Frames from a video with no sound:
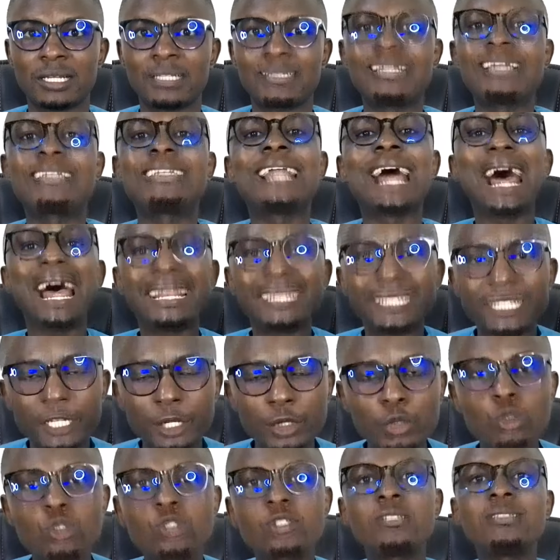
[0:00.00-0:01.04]
that
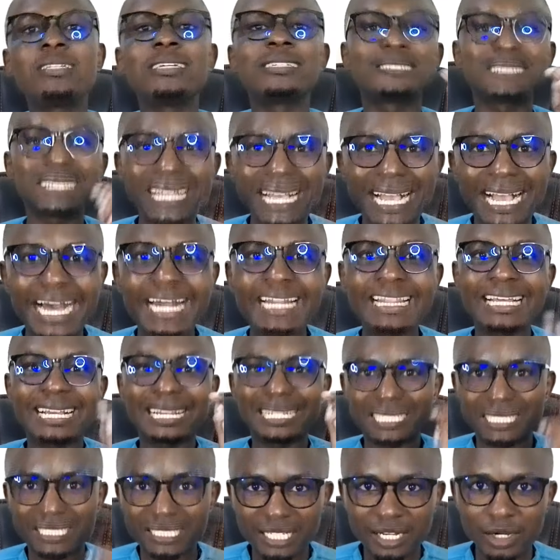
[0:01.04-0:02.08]
adduced that regard
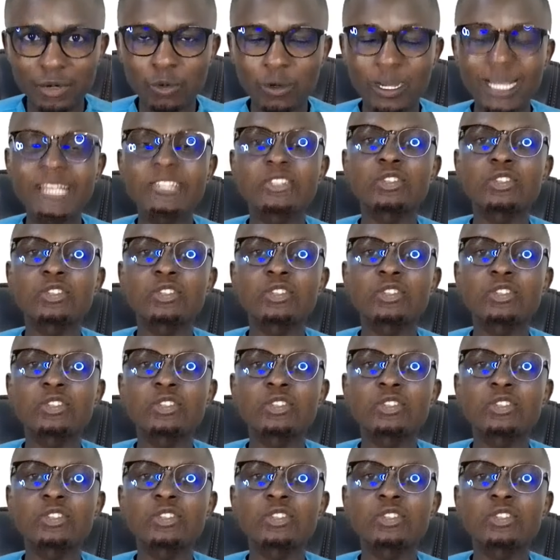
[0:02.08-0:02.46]
Gachagua